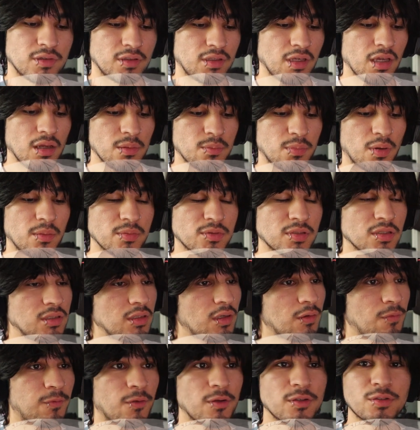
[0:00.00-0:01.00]
Yeah, but I'm telling
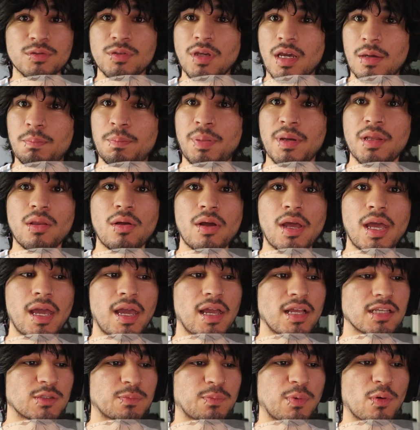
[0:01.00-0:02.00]
you, first you had pillow
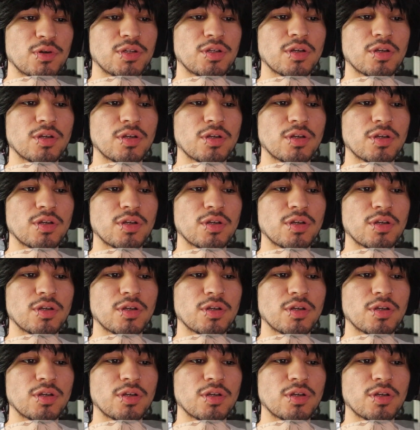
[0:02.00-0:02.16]
hands, bro.